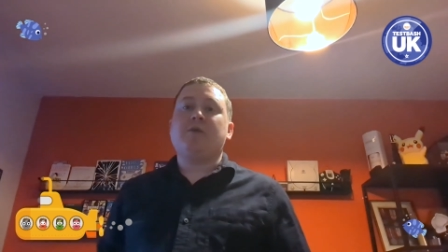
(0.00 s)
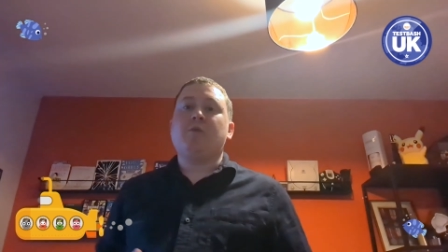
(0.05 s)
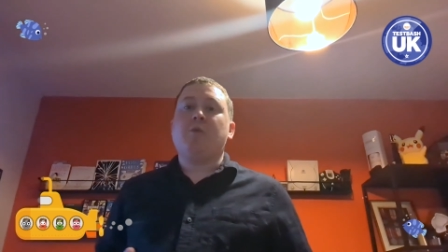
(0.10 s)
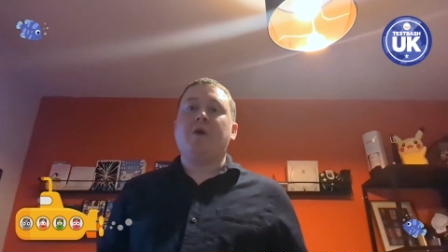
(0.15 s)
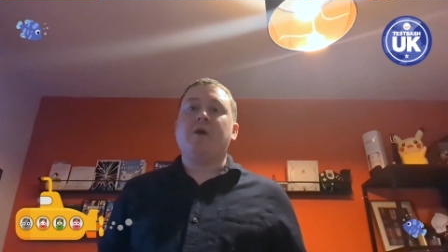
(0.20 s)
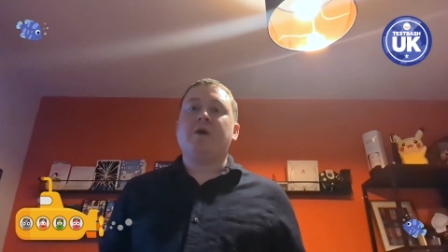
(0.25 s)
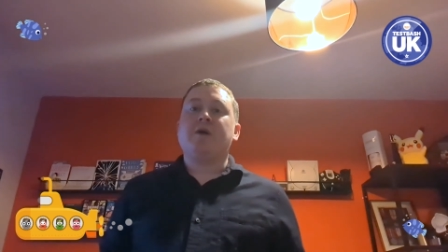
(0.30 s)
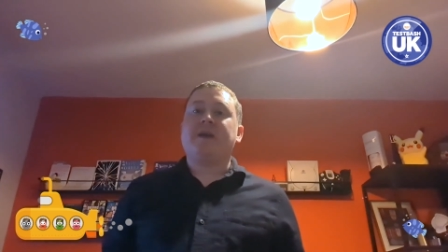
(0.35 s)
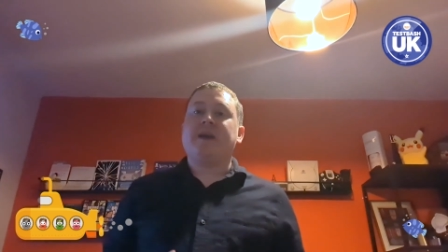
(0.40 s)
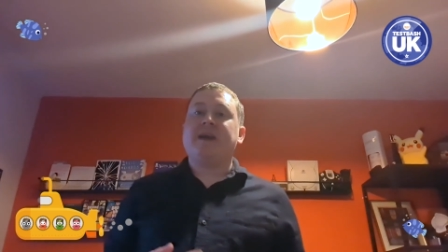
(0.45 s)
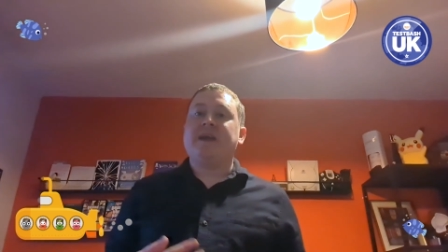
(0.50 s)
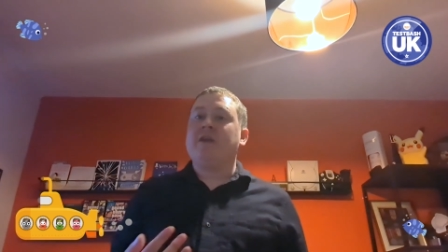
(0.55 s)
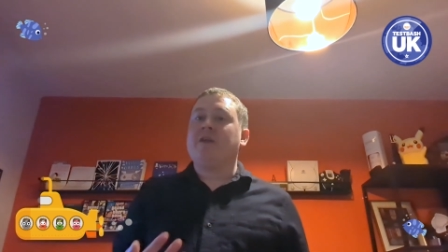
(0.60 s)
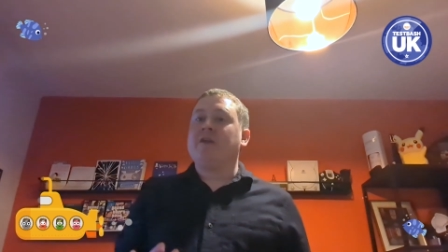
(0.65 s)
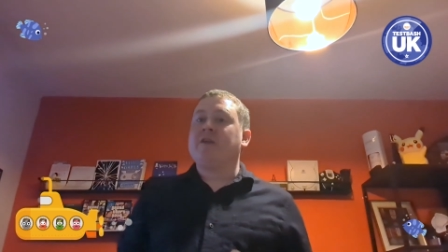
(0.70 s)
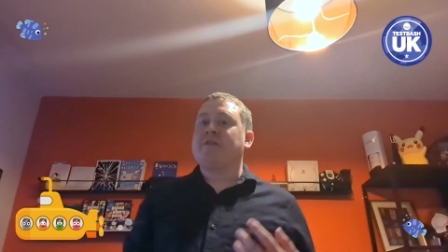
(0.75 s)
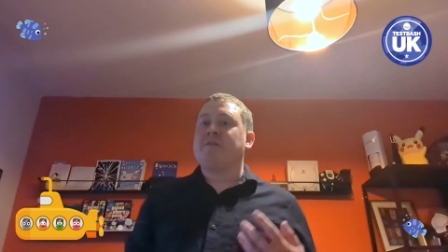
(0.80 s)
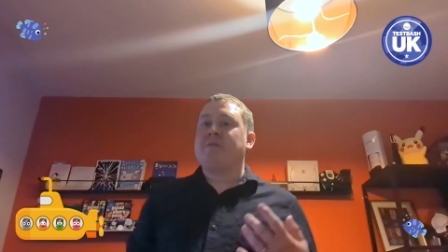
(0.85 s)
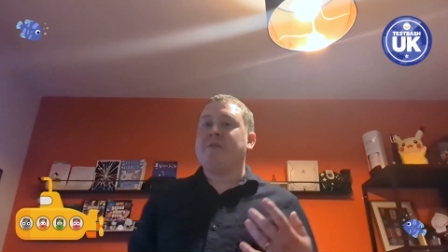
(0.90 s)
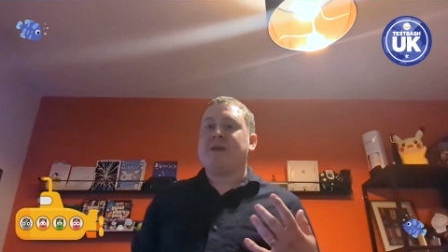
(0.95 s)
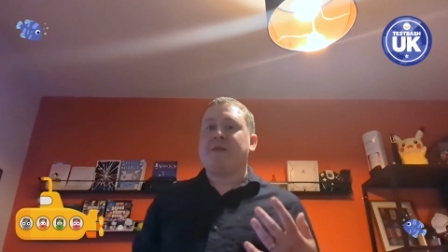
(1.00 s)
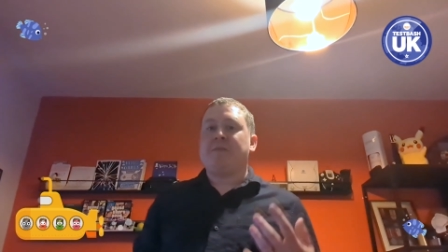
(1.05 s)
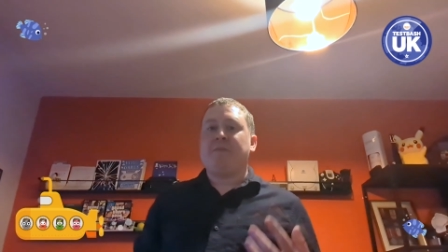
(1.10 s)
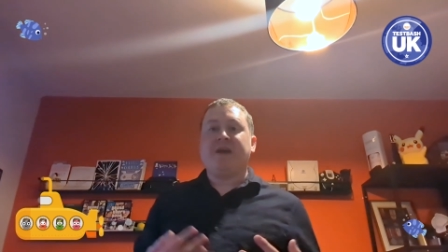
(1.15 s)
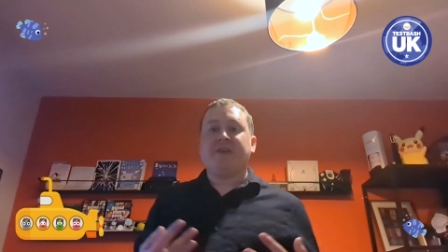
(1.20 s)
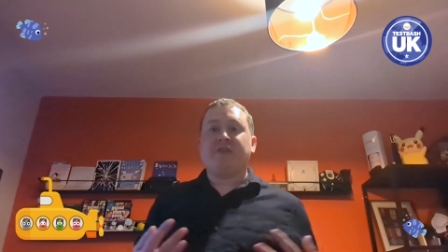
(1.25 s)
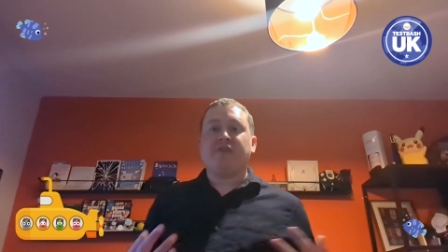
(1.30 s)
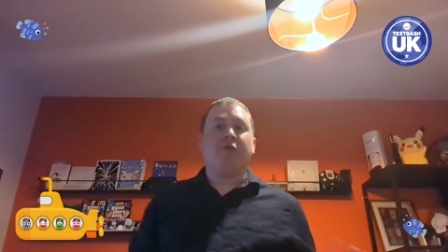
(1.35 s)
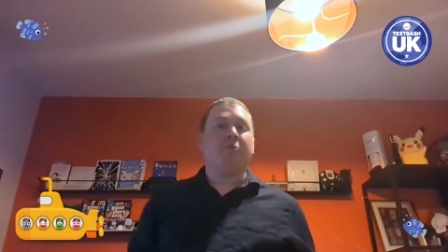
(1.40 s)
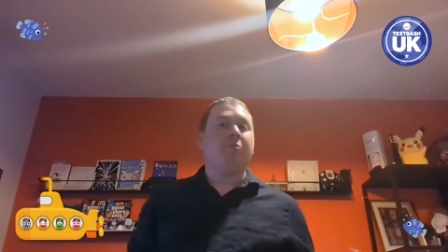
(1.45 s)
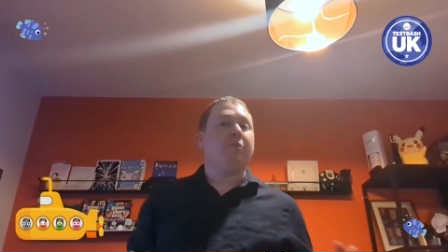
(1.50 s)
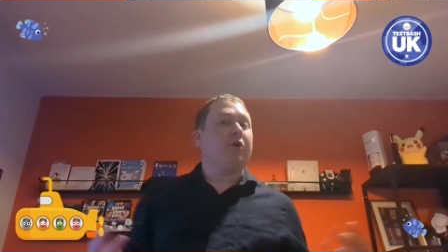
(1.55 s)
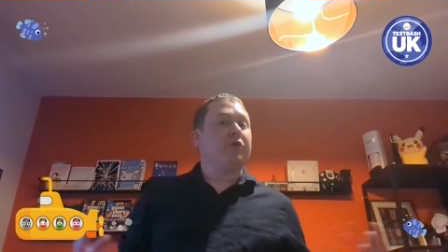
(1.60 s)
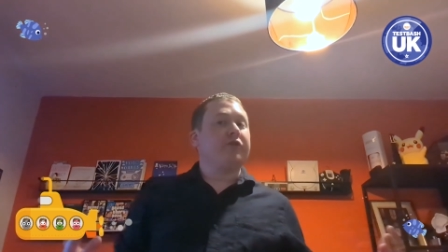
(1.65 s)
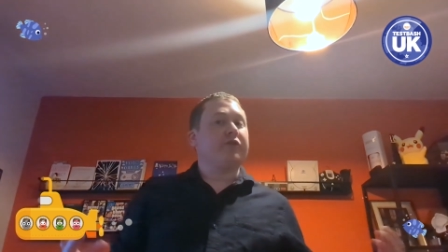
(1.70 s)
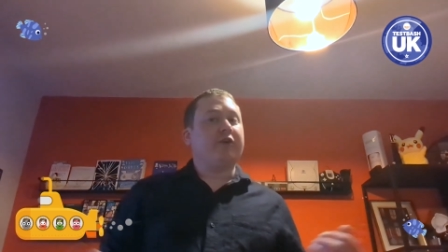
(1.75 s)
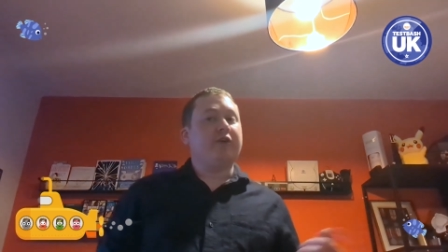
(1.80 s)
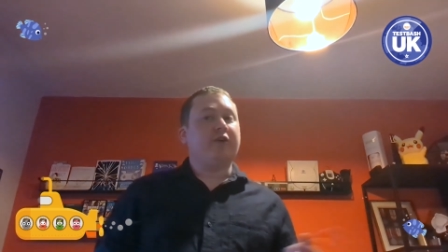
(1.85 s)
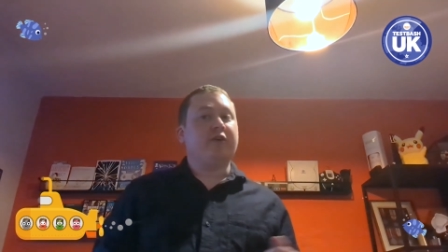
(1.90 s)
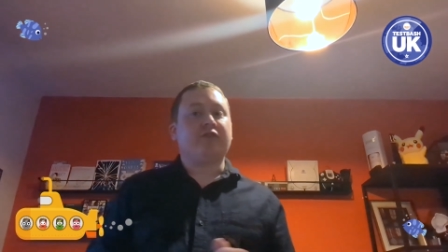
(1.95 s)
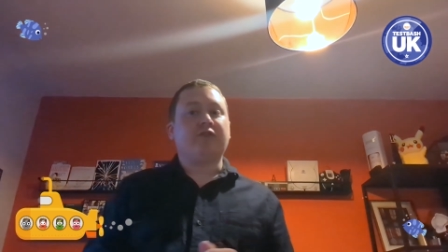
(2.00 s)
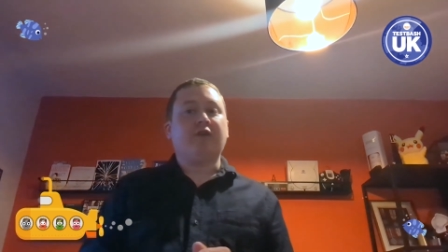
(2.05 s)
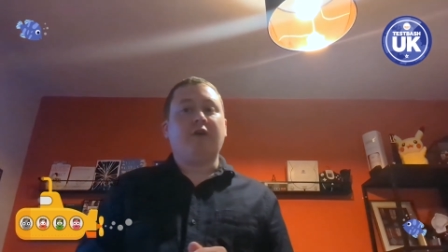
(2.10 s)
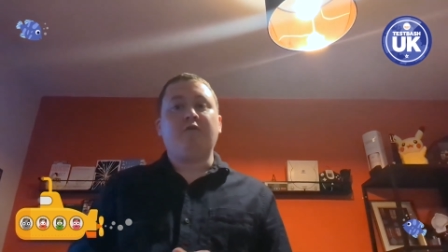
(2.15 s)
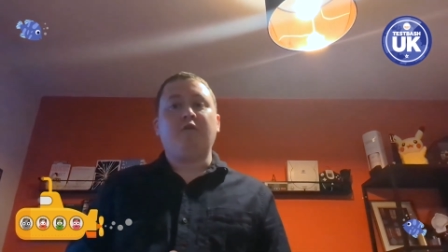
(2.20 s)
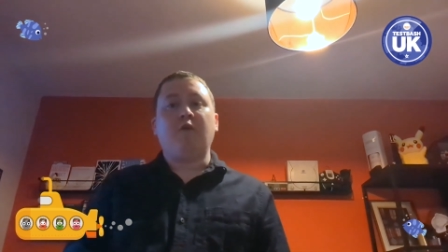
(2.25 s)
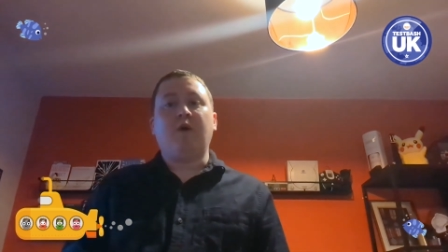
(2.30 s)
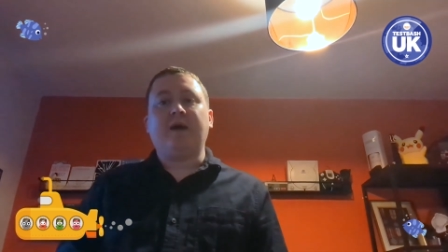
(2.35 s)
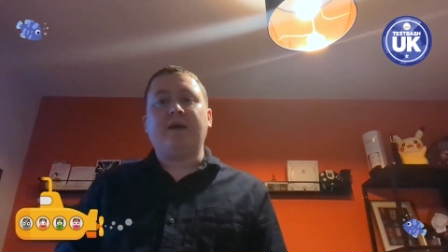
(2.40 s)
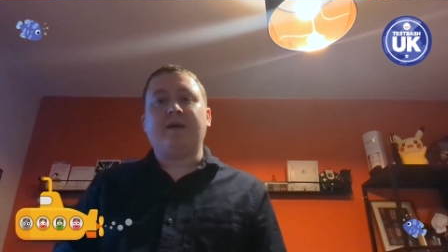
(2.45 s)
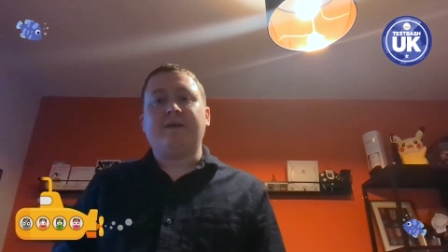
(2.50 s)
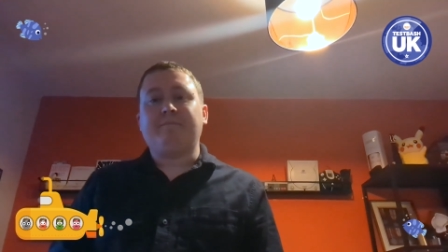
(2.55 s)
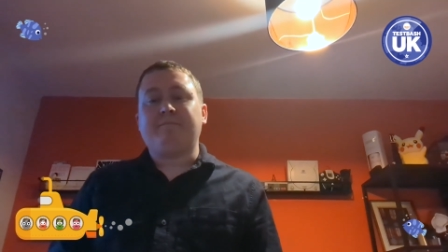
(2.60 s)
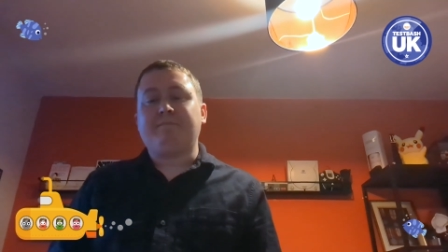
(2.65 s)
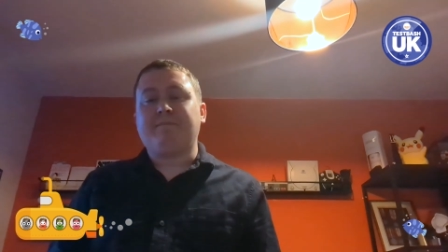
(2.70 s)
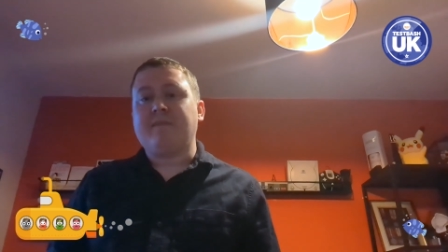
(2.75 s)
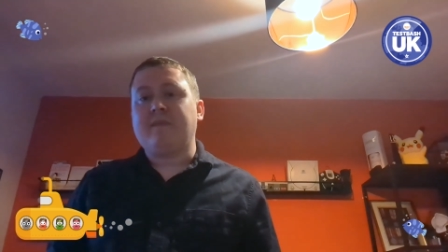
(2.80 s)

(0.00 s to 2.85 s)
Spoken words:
work in order to make better and more secure software.